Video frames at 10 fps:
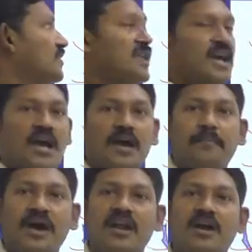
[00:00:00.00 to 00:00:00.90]
the uh,
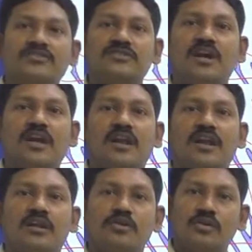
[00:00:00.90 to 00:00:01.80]
biological
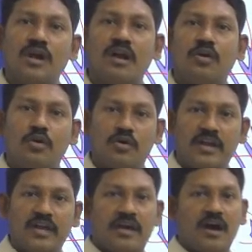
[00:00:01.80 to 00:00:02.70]
neuron
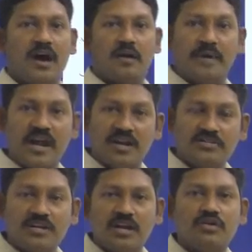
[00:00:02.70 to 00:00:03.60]
only or
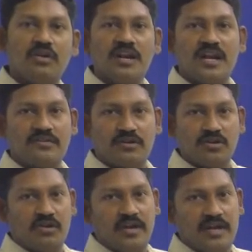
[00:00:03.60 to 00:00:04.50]
biological neural network
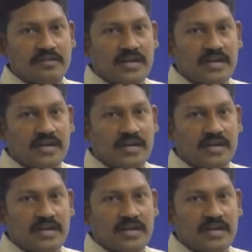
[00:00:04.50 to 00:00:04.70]
only.